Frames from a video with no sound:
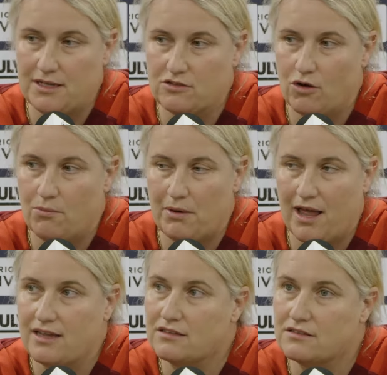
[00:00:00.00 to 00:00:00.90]
many top
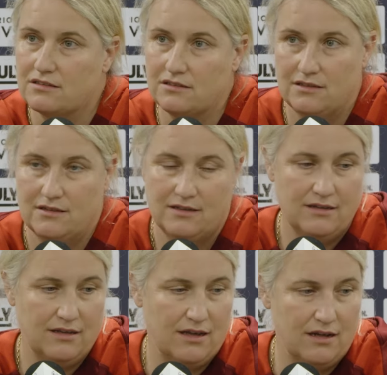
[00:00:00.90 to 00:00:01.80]
players,
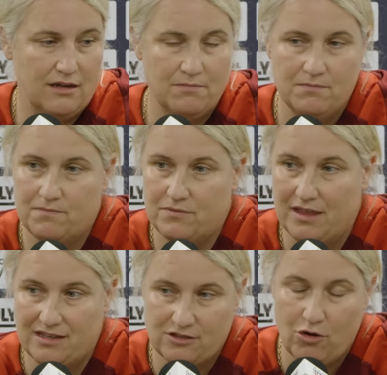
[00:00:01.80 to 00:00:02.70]
um,
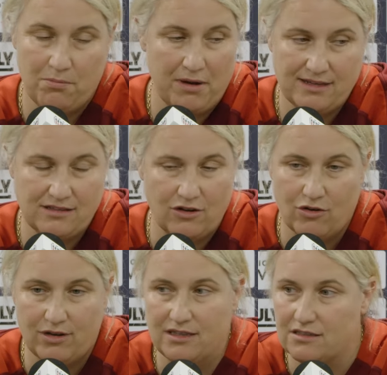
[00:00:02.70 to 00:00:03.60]
and there's top players that are
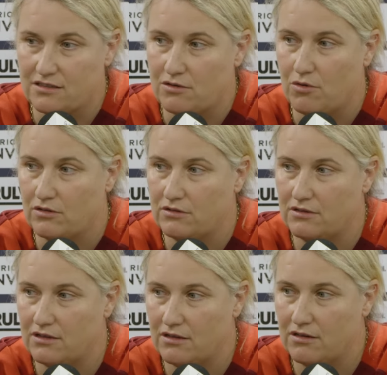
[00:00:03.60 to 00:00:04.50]
not in this squad
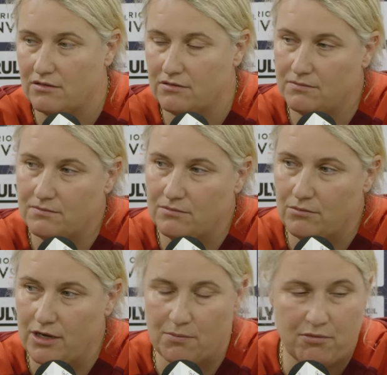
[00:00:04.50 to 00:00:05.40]
that
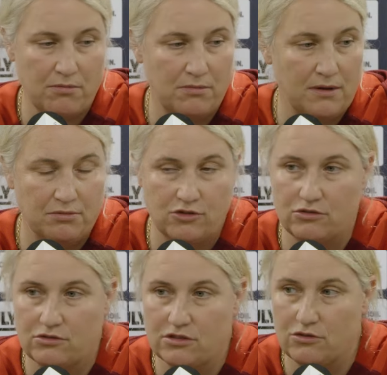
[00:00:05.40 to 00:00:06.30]
we could probably
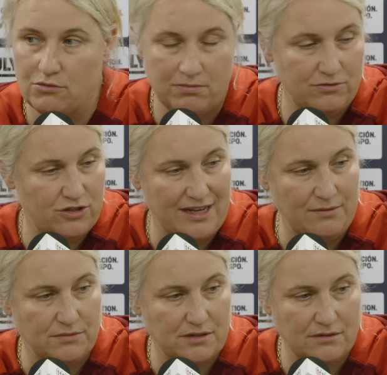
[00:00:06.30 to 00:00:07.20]
produce two
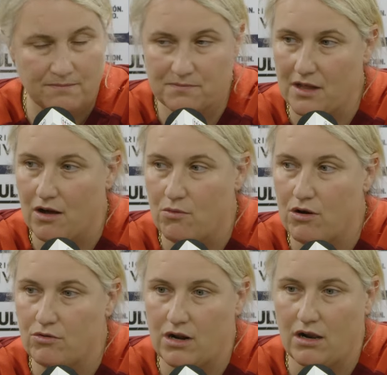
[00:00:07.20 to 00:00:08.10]
teams at
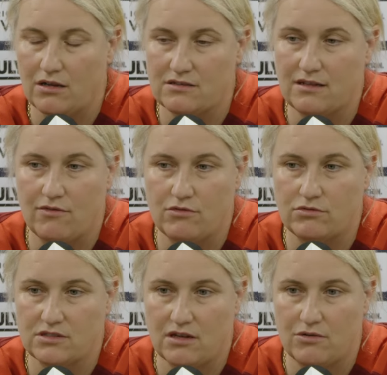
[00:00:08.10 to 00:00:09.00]
world class level.
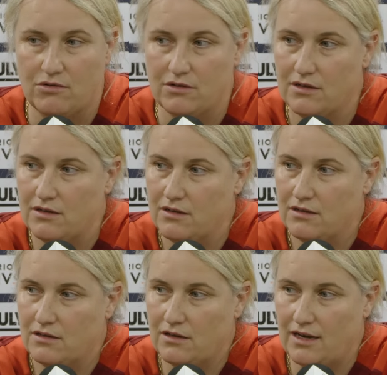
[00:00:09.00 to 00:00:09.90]
So
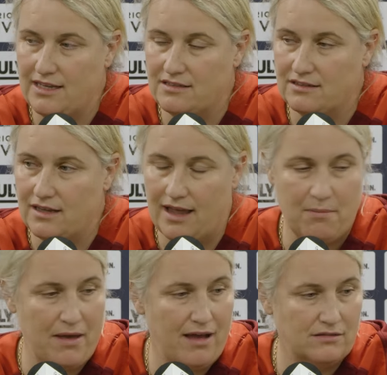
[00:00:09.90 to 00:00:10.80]
I need to get
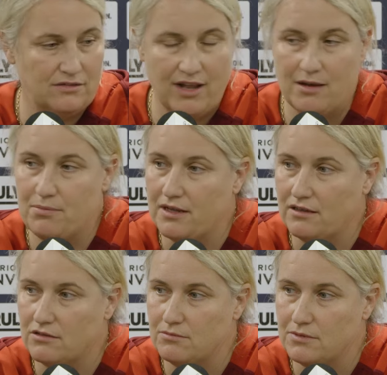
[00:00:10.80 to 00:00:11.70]
about
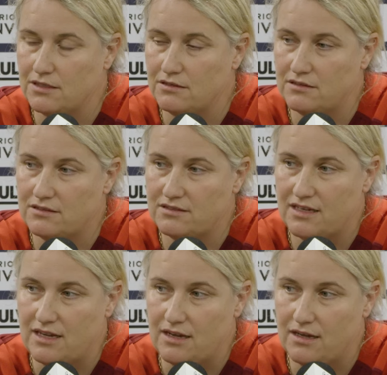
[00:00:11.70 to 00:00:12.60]
developing them and
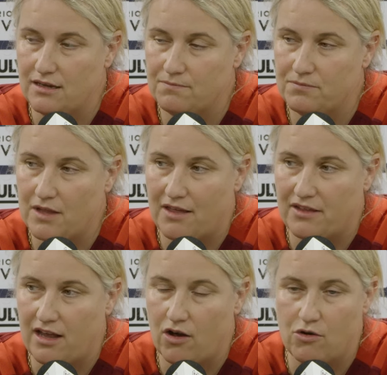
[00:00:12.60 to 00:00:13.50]
see how
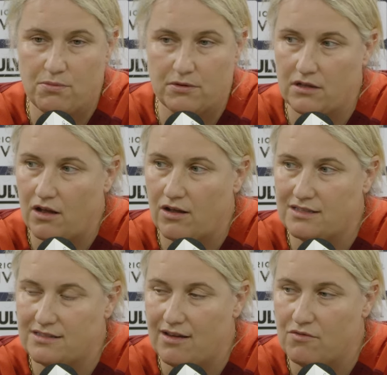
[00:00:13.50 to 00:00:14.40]
they cope at the
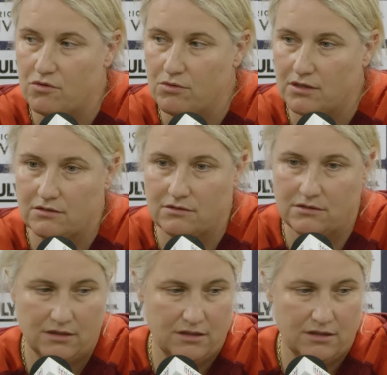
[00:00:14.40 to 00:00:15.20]
highest level, and